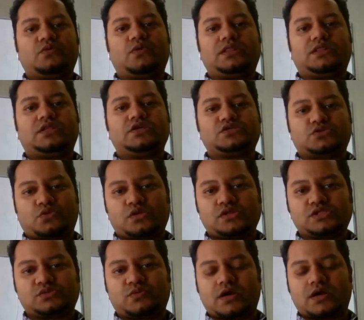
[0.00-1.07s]
what those
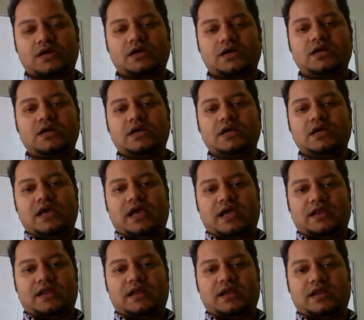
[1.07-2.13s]
roles were,
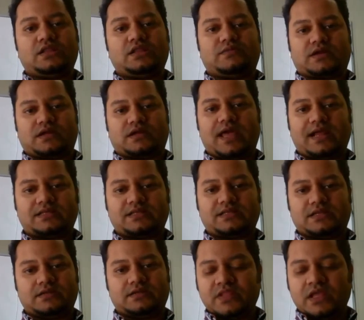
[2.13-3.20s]
and how they were
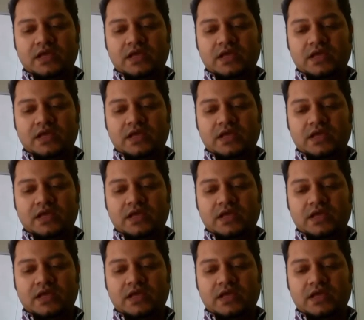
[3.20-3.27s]
connected.